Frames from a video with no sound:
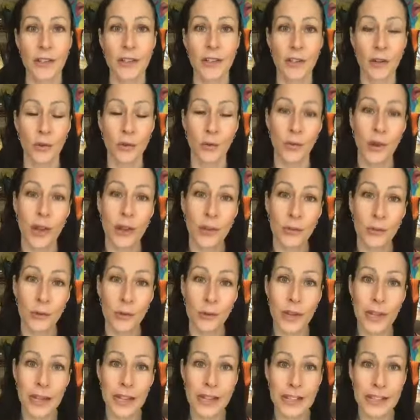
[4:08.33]
So when
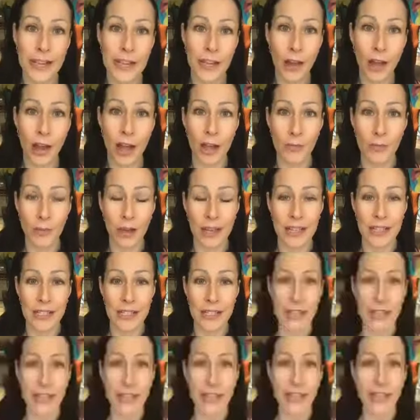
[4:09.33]
we take on
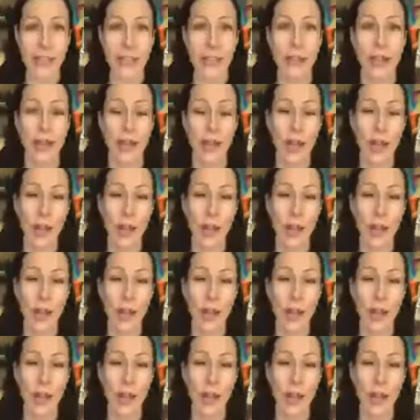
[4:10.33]
meditation,